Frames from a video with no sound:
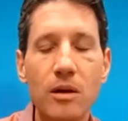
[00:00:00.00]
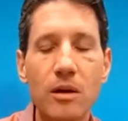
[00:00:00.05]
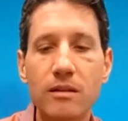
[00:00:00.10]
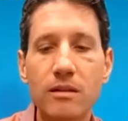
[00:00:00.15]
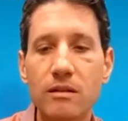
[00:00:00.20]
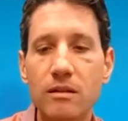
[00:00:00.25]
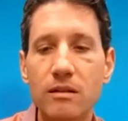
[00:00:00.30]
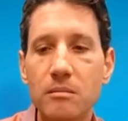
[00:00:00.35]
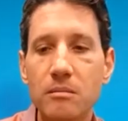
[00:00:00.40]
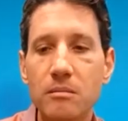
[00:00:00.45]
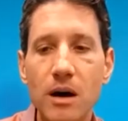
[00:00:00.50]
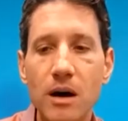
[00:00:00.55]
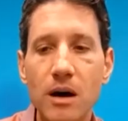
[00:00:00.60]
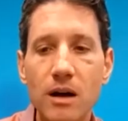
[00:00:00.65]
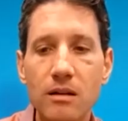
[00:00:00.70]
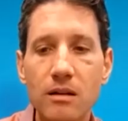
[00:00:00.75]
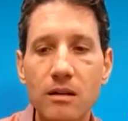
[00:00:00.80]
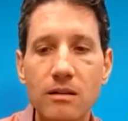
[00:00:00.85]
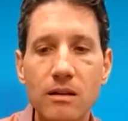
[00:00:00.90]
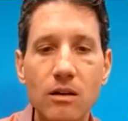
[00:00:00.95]
But listen,
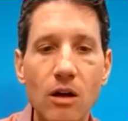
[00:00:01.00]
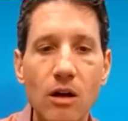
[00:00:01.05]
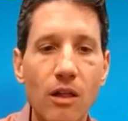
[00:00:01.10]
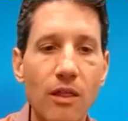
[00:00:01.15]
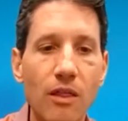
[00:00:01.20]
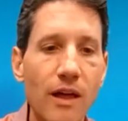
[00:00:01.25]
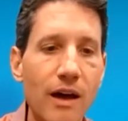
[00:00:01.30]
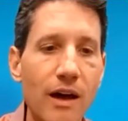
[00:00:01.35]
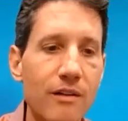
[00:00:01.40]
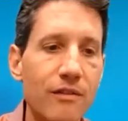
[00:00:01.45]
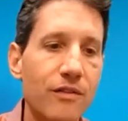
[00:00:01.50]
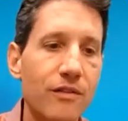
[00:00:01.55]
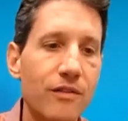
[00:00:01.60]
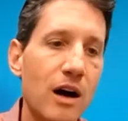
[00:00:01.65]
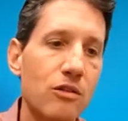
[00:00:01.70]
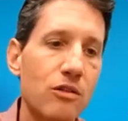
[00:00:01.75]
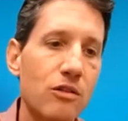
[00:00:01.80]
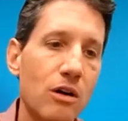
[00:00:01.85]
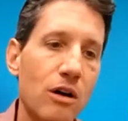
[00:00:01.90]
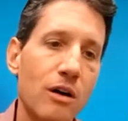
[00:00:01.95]
markets are not that
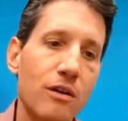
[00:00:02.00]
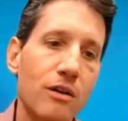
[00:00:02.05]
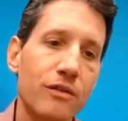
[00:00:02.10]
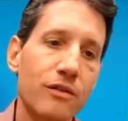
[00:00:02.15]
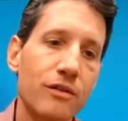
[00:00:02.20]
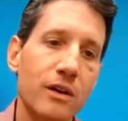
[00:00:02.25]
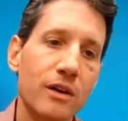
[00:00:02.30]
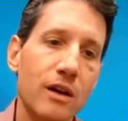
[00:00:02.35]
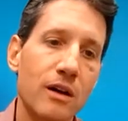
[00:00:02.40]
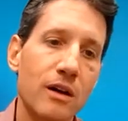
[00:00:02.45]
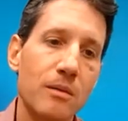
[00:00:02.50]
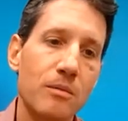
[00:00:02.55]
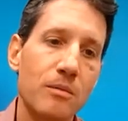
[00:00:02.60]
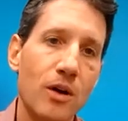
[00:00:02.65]
far off